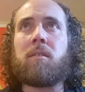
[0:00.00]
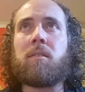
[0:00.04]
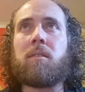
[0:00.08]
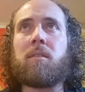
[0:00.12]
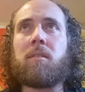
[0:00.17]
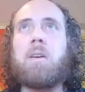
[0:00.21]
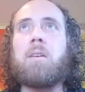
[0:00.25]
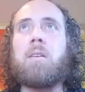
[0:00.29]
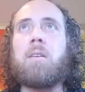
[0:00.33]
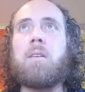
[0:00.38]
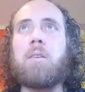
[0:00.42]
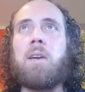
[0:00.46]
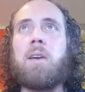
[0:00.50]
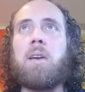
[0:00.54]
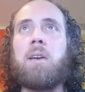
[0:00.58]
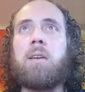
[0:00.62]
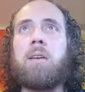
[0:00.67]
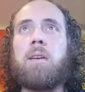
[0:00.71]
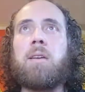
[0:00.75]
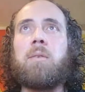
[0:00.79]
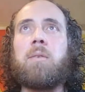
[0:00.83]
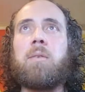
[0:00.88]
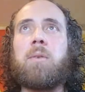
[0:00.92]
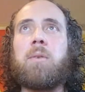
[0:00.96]
Okay,
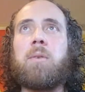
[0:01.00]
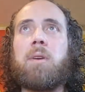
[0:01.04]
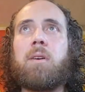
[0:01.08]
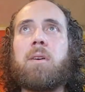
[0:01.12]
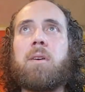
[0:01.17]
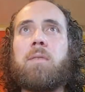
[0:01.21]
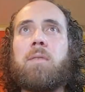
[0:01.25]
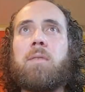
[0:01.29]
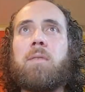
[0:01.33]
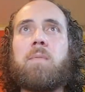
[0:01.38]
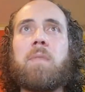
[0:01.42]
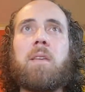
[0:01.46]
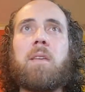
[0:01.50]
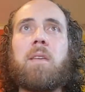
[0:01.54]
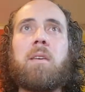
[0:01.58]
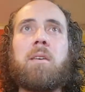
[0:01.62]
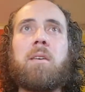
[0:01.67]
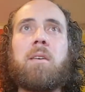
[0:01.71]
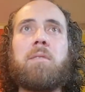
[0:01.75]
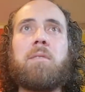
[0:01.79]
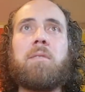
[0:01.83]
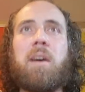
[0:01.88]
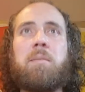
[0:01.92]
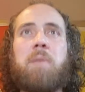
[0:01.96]
here we go.
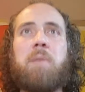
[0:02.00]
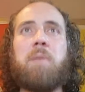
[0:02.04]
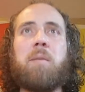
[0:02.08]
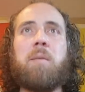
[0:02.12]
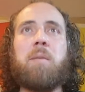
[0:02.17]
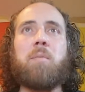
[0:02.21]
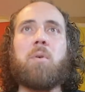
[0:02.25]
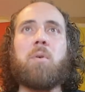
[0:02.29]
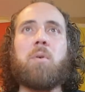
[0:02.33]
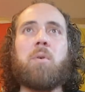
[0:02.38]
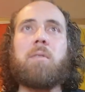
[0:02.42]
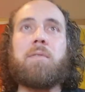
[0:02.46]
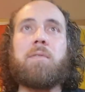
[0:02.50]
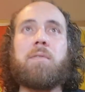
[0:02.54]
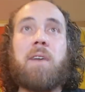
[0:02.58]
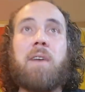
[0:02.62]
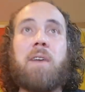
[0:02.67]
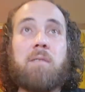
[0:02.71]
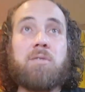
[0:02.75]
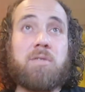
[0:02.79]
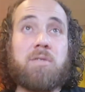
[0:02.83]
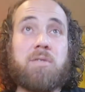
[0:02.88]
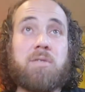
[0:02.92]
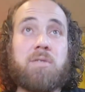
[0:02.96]
5 people,
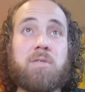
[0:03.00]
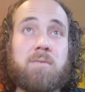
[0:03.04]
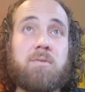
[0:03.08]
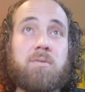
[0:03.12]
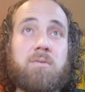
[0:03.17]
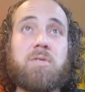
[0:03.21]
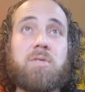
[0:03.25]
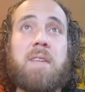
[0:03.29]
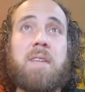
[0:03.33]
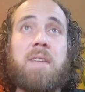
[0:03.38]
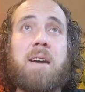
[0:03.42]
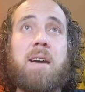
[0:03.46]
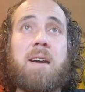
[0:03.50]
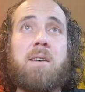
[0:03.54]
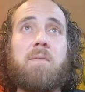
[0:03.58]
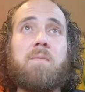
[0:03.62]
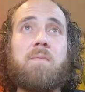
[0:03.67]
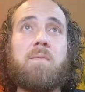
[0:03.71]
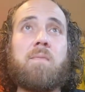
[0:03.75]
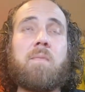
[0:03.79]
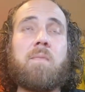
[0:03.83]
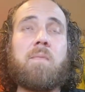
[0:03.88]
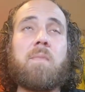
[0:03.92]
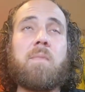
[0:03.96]
just now.
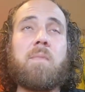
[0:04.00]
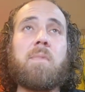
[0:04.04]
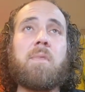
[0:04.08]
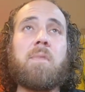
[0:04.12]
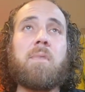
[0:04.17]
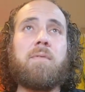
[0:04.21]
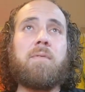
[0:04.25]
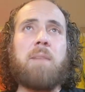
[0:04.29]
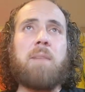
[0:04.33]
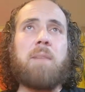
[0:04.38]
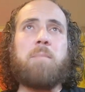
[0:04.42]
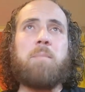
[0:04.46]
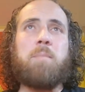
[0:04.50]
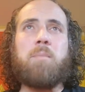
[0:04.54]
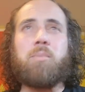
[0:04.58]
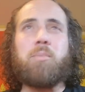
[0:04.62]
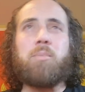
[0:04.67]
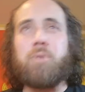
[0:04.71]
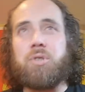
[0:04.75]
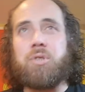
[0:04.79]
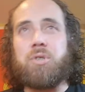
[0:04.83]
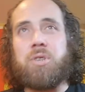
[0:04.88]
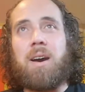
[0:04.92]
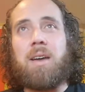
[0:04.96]
5 people
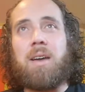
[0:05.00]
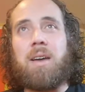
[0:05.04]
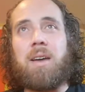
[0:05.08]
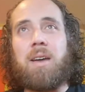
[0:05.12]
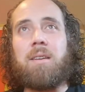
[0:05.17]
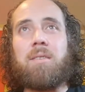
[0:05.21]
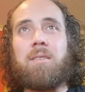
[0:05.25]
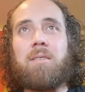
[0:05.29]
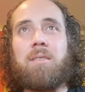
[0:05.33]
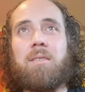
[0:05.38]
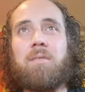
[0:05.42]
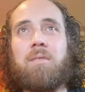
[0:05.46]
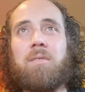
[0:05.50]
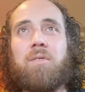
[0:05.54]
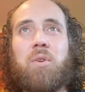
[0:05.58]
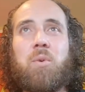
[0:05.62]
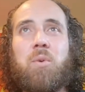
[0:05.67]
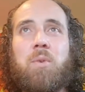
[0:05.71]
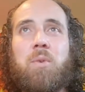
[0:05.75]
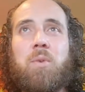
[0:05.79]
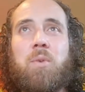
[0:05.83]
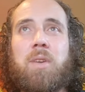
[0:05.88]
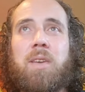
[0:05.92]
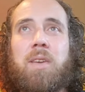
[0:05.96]
shot, 2
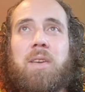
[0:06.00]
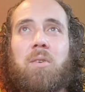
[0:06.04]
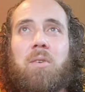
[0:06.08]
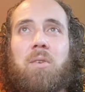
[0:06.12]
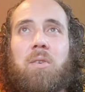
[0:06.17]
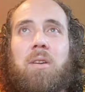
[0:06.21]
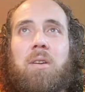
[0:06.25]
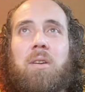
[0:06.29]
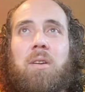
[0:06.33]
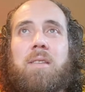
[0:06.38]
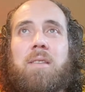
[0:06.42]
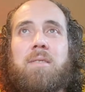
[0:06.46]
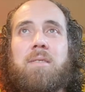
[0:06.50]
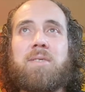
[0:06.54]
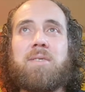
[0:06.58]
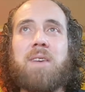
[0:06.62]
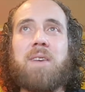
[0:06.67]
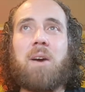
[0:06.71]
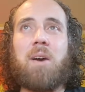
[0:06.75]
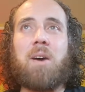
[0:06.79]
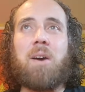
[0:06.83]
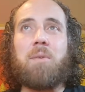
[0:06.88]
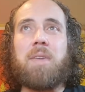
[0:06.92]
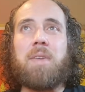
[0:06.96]
killed in
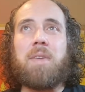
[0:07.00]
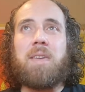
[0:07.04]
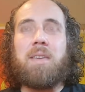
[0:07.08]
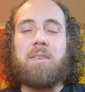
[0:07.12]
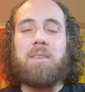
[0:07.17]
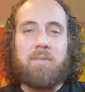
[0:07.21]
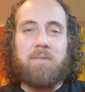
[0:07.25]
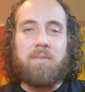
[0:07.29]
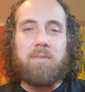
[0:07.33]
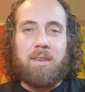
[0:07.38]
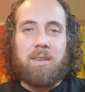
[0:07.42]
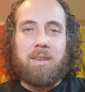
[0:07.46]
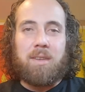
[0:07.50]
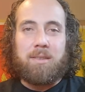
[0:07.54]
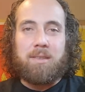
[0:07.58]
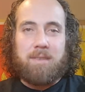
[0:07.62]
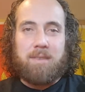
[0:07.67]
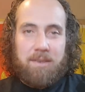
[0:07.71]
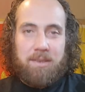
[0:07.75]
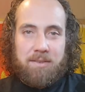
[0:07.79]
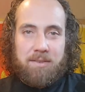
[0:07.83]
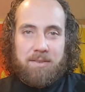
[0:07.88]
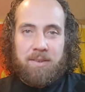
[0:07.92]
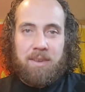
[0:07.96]
Southeast
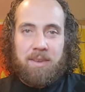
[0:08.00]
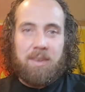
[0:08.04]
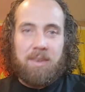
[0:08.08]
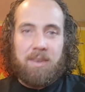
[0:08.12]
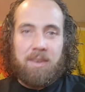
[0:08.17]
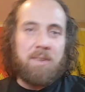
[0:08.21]
DC.